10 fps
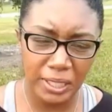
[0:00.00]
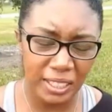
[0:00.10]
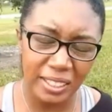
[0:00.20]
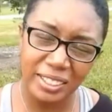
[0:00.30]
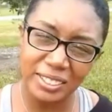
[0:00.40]
But
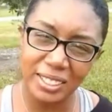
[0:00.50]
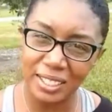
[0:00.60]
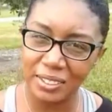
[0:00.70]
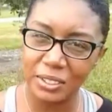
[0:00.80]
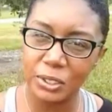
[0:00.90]
then there's
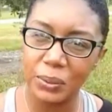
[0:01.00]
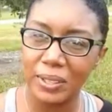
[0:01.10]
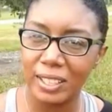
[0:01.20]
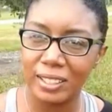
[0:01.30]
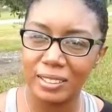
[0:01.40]
others
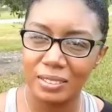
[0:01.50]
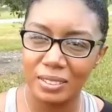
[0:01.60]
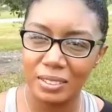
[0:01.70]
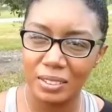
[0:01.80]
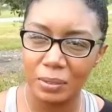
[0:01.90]
who are
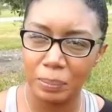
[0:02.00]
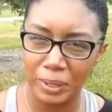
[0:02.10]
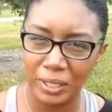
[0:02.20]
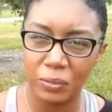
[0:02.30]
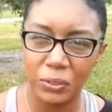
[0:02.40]

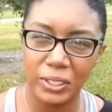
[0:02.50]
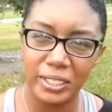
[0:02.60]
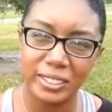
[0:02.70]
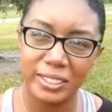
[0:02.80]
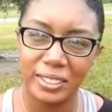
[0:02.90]
being
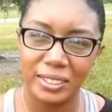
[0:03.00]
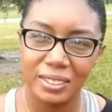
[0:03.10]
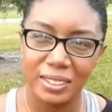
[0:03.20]
forced.